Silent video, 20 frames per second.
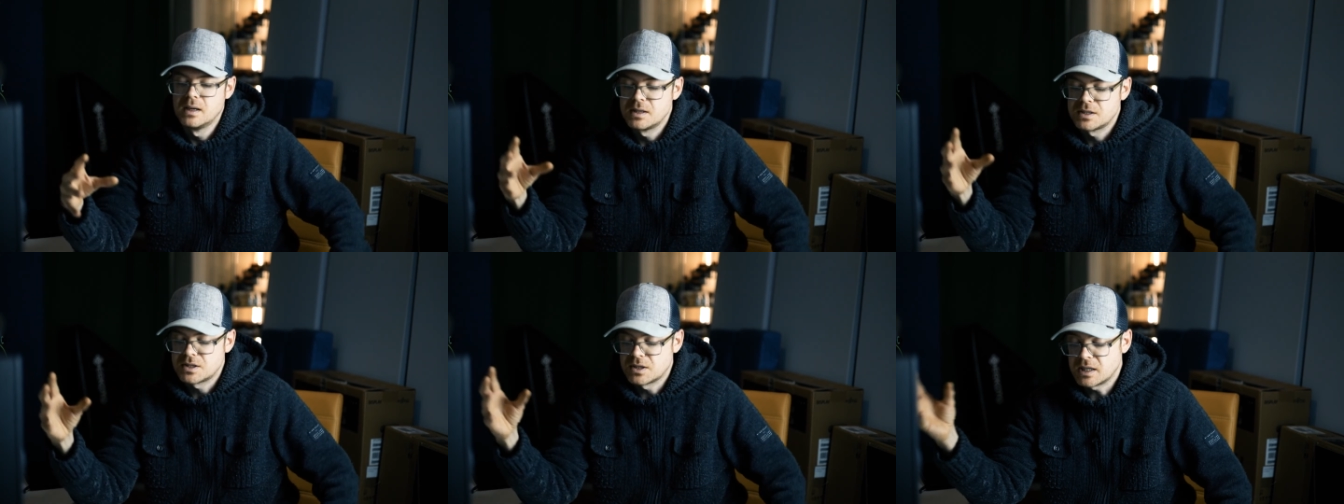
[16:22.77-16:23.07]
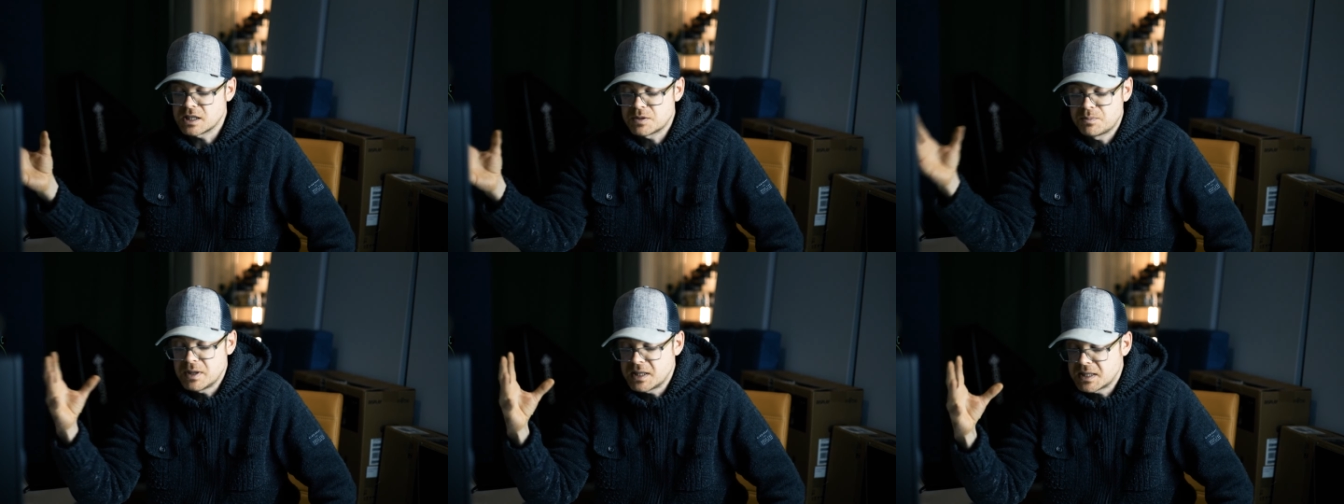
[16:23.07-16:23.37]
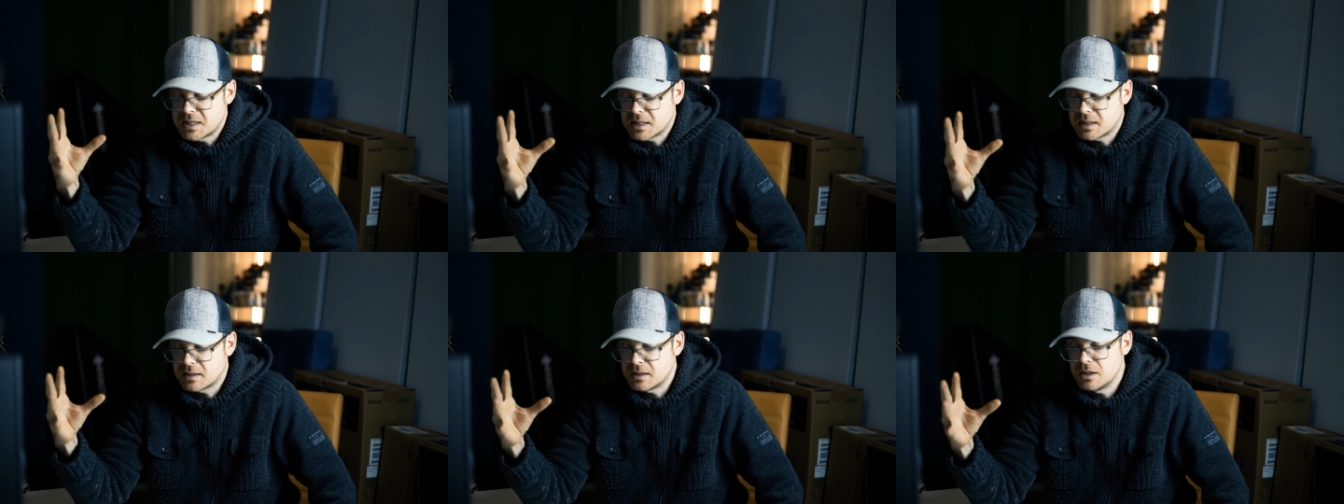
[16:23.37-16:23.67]
So that's
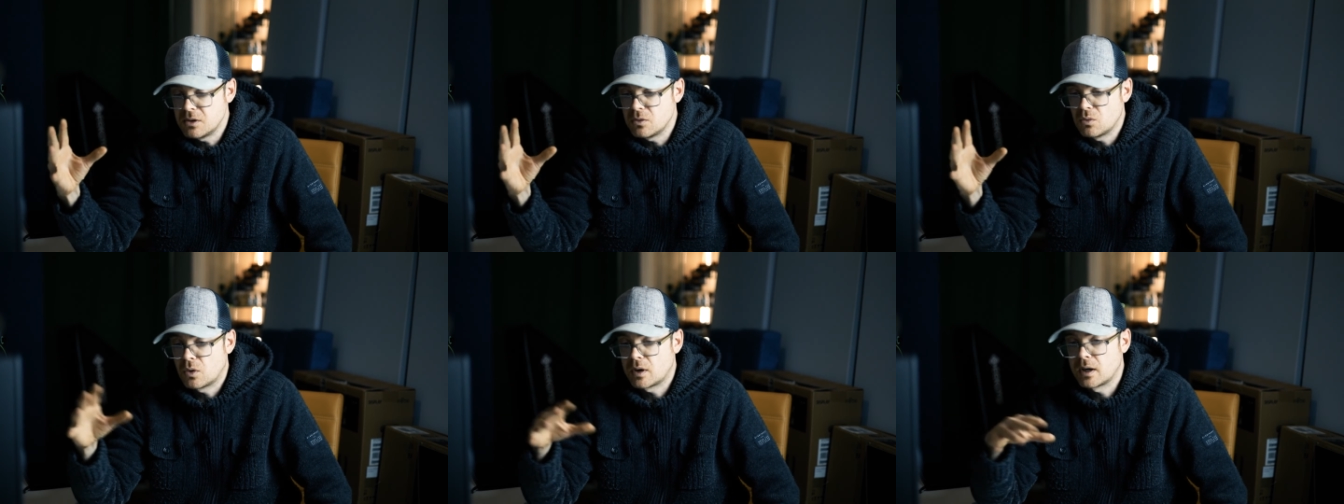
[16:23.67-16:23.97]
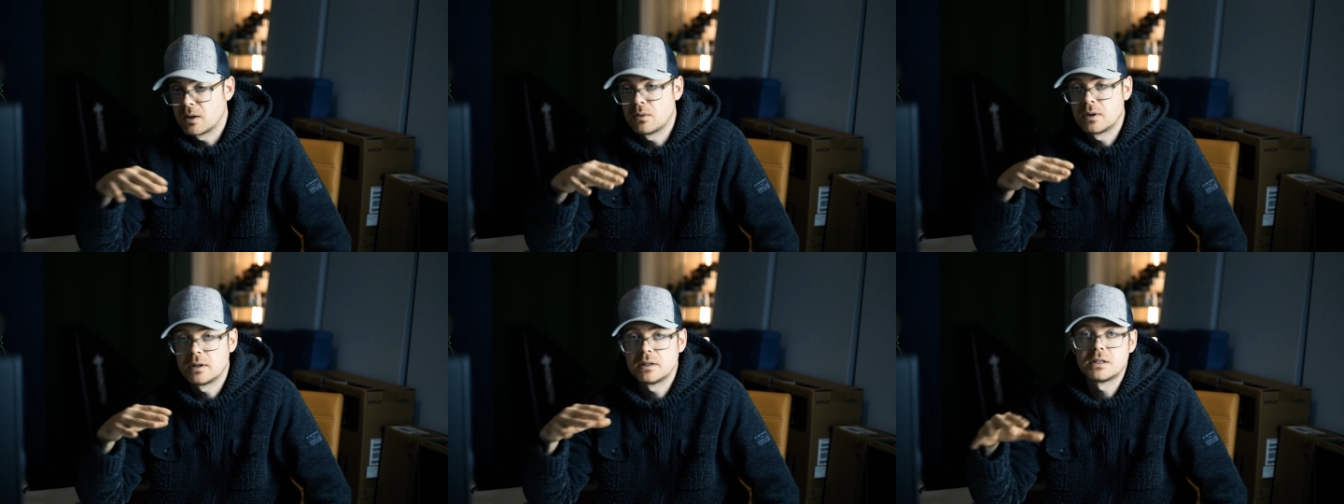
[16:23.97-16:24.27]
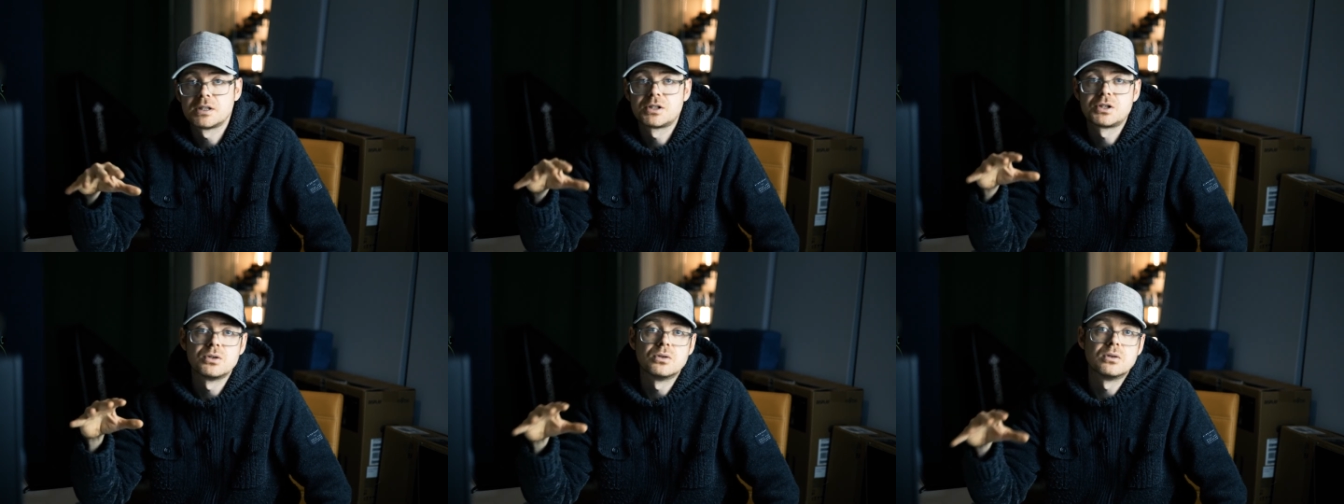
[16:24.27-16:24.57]
basically what I wanted
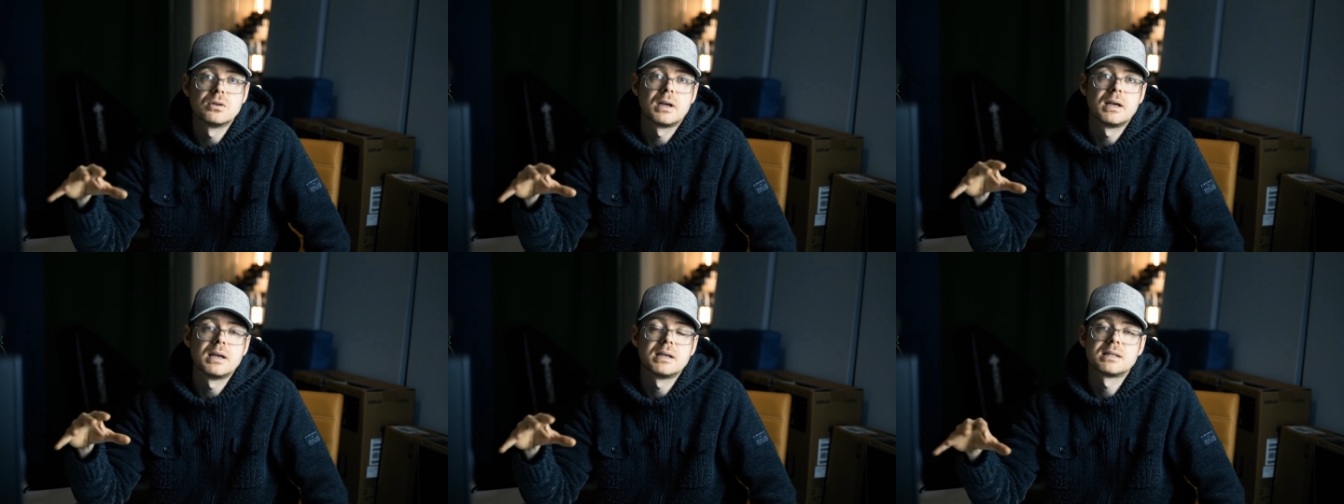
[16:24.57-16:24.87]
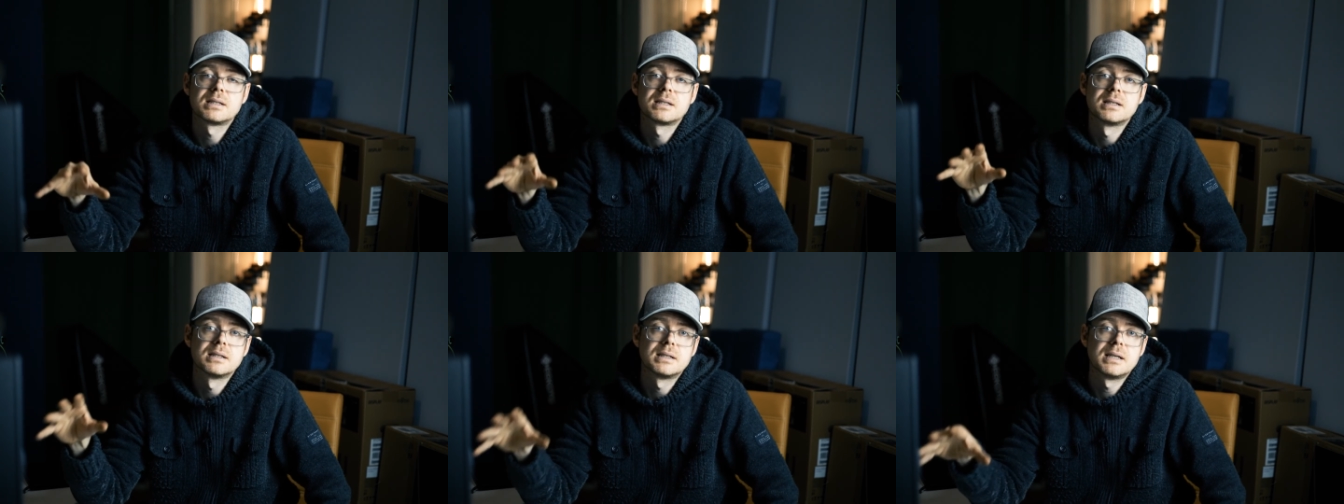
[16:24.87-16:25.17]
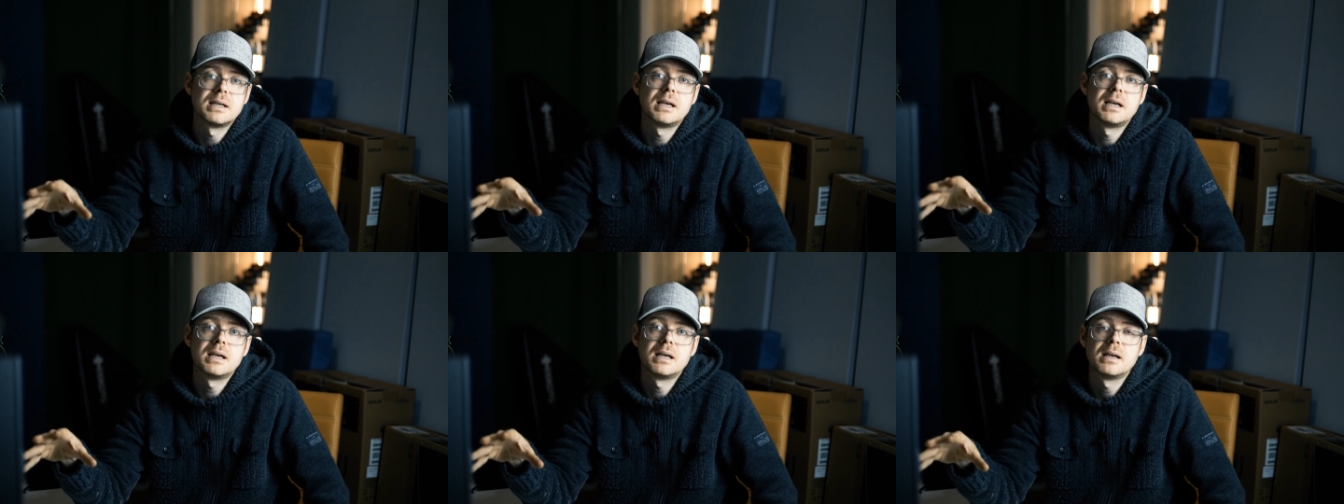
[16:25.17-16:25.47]
to showcase
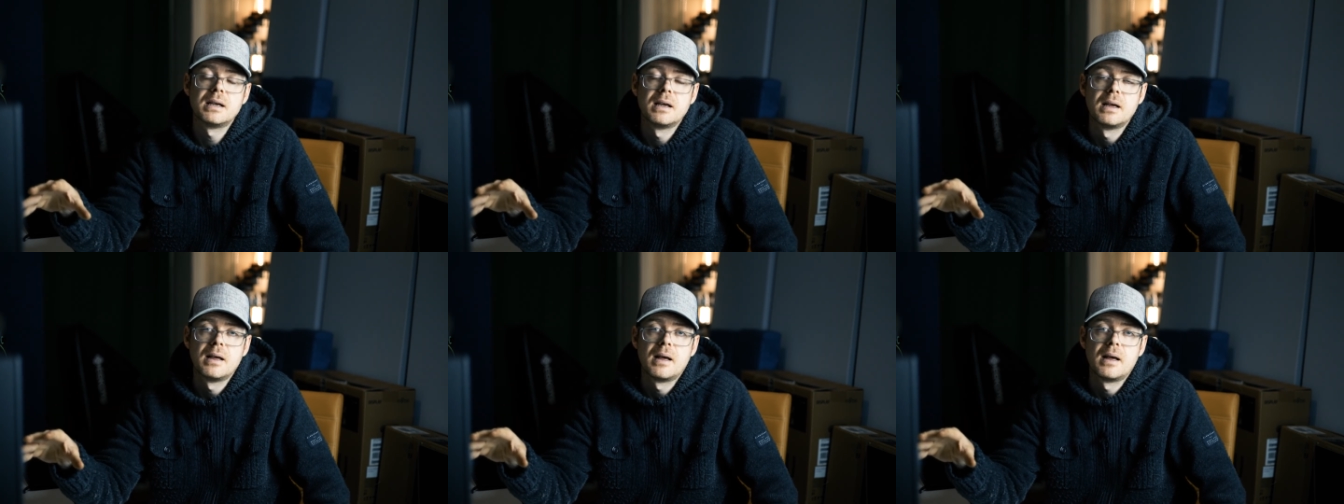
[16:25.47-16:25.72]
today.